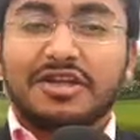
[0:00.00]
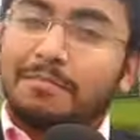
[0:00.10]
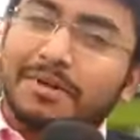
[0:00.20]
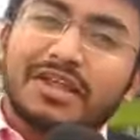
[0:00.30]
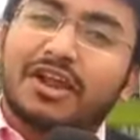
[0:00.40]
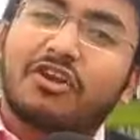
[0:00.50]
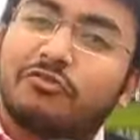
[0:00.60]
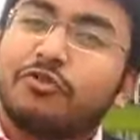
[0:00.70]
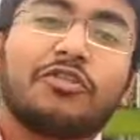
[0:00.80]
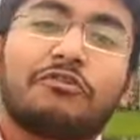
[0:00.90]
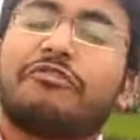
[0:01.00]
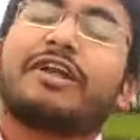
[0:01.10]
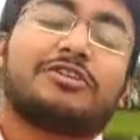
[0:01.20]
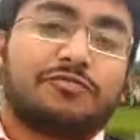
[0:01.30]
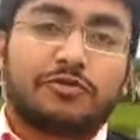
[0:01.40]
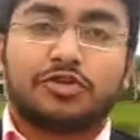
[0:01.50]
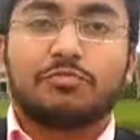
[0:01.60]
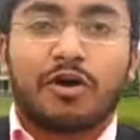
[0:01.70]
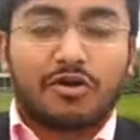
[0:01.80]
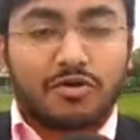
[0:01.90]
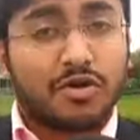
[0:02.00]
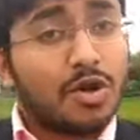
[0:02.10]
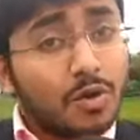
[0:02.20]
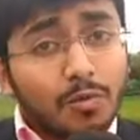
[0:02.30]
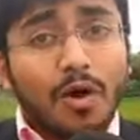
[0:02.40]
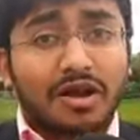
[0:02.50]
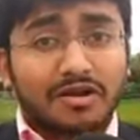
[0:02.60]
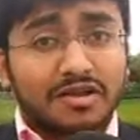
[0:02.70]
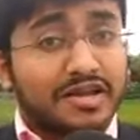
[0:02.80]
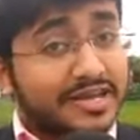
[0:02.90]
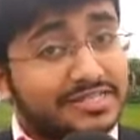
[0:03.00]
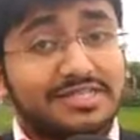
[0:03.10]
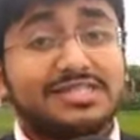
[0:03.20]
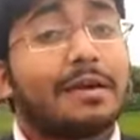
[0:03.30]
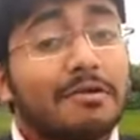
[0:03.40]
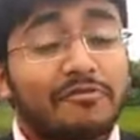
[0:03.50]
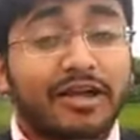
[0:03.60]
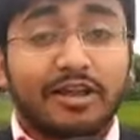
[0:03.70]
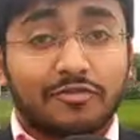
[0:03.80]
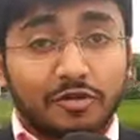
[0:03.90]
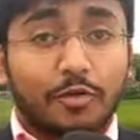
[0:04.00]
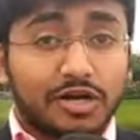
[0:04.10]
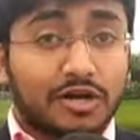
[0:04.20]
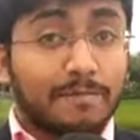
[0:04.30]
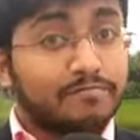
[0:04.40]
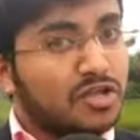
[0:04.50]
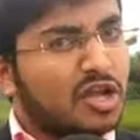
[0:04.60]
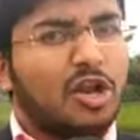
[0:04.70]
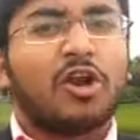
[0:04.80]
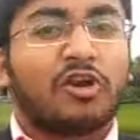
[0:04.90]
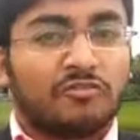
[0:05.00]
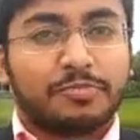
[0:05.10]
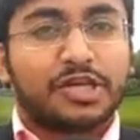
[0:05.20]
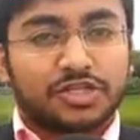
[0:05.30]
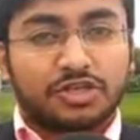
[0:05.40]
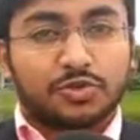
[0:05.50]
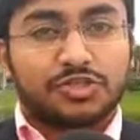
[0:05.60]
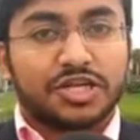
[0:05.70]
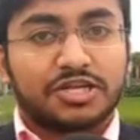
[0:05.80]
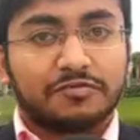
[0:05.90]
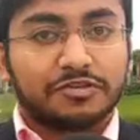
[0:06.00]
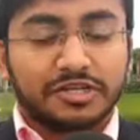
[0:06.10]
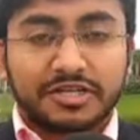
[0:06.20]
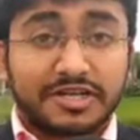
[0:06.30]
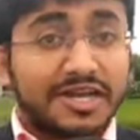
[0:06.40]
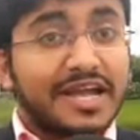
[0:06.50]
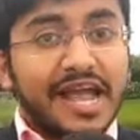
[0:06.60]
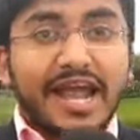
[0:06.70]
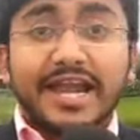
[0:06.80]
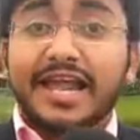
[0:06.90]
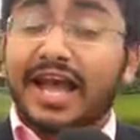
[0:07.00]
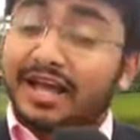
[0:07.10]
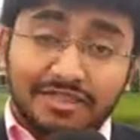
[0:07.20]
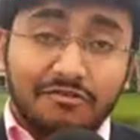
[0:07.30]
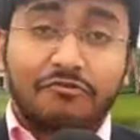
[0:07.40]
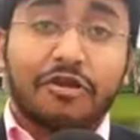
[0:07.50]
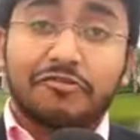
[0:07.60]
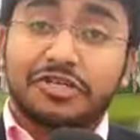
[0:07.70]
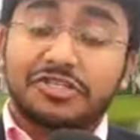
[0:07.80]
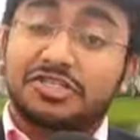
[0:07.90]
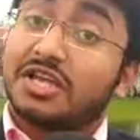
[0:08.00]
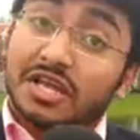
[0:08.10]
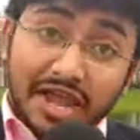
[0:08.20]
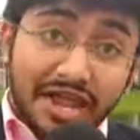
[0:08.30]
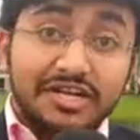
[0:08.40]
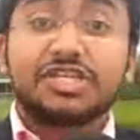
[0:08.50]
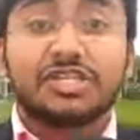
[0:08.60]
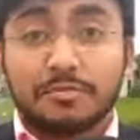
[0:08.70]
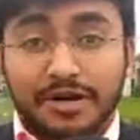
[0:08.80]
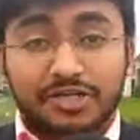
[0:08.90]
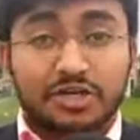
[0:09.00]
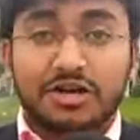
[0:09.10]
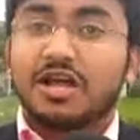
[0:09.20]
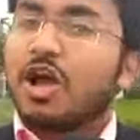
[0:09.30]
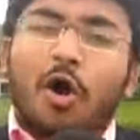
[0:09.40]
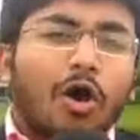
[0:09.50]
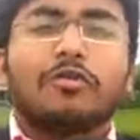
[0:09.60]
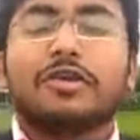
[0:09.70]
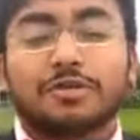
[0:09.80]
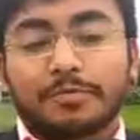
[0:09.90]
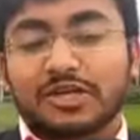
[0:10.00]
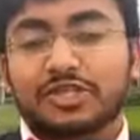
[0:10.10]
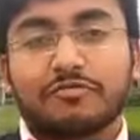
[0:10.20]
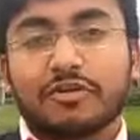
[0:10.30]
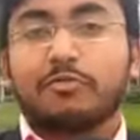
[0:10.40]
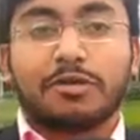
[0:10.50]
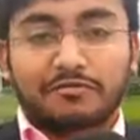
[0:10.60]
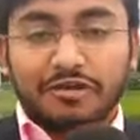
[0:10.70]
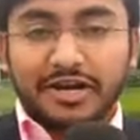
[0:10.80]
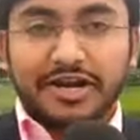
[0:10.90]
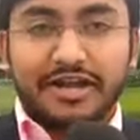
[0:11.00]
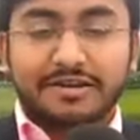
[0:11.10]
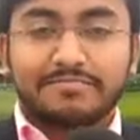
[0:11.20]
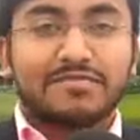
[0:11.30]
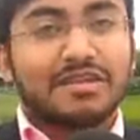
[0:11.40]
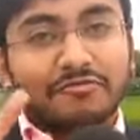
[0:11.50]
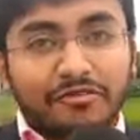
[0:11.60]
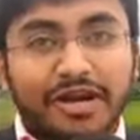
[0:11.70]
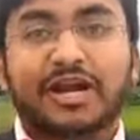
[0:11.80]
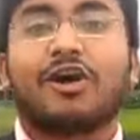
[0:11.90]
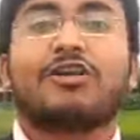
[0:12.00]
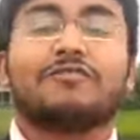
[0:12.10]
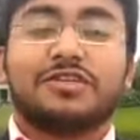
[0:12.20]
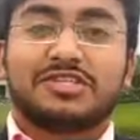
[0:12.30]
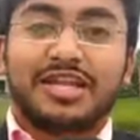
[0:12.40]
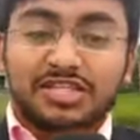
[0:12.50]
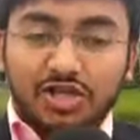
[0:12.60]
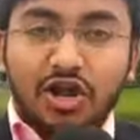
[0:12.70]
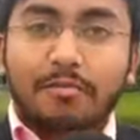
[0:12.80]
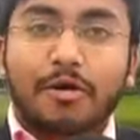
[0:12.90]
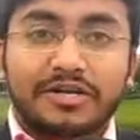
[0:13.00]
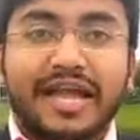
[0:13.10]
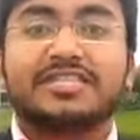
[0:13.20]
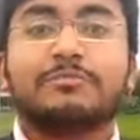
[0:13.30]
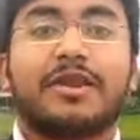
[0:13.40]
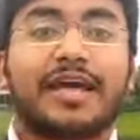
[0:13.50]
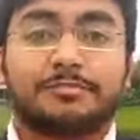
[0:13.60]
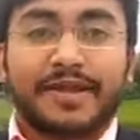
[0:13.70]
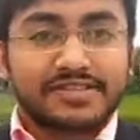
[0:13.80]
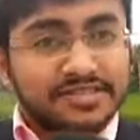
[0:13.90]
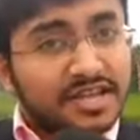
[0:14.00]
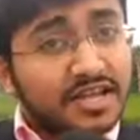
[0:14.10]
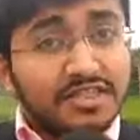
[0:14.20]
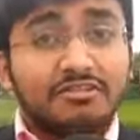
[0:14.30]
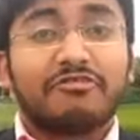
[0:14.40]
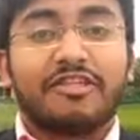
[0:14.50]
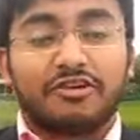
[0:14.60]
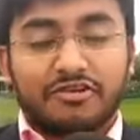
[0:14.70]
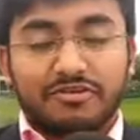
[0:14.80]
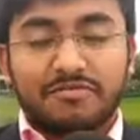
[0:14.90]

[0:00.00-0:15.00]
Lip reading: But there are a few other factors for tomorrow. One, it's the semi-final of the World Cup. A lot of pressure associated with it. India, the favorites, additional pressure. Always a pressure when you play for India. Forget all of this. Let's talk about tangible aspects. The weather.